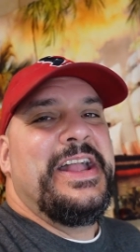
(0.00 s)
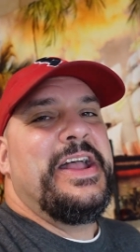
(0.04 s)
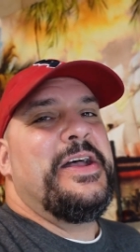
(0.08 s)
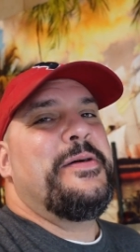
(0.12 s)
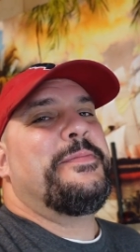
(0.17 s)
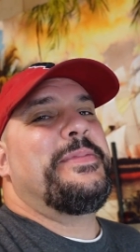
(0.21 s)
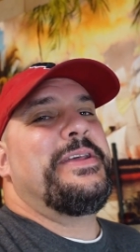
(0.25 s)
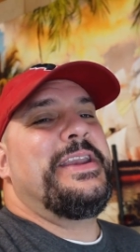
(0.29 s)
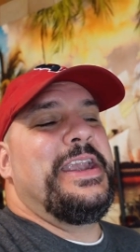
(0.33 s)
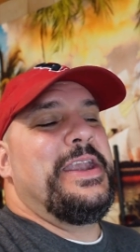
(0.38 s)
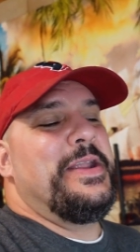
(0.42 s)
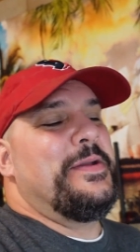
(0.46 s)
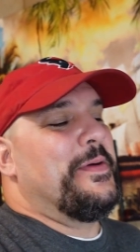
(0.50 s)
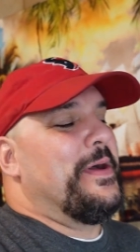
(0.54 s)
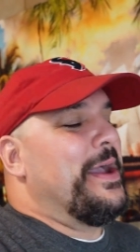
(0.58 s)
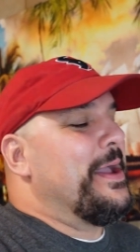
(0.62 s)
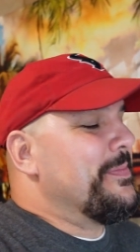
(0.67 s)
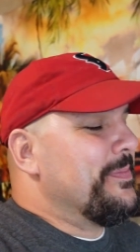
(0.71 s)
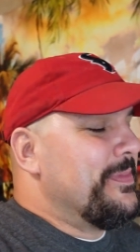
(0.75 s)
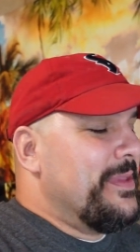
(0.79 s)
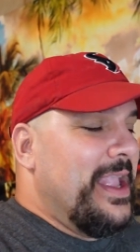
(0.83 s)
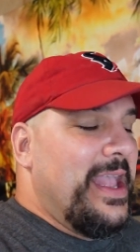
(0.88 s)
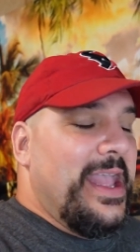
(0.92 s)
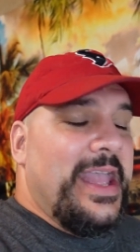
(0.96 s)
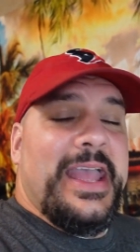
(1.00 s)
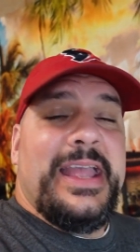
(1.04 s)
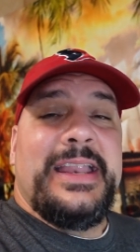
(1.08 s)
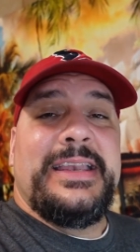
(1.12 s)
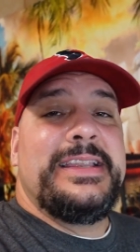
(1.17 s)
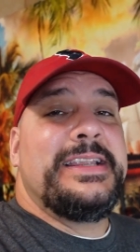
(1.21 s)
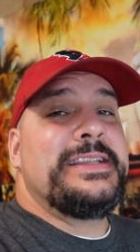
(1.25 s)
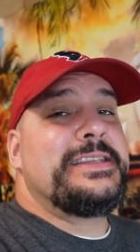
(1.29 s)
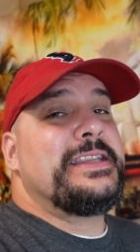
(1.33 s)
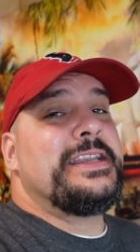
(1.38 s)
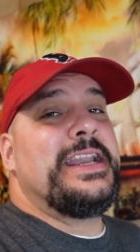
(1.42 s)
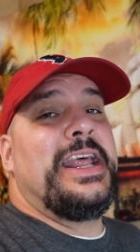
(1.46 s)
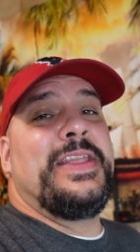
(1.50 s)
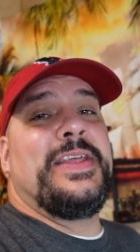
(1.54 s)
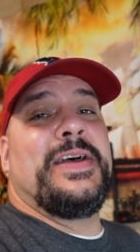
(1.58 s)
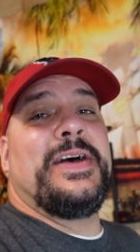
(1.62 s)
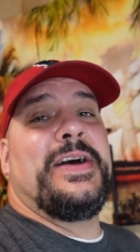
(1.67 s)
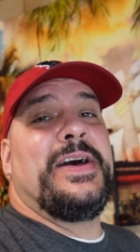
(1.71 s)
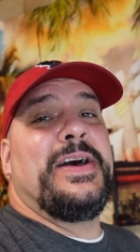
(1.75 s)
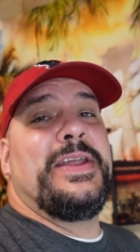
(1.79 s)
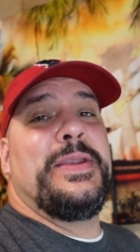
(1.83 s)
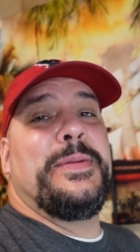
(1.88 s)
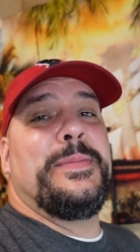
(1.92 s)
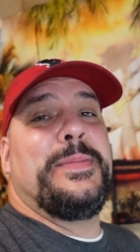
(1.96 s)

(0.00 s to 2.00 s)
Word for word: but anyway, just another hunt in the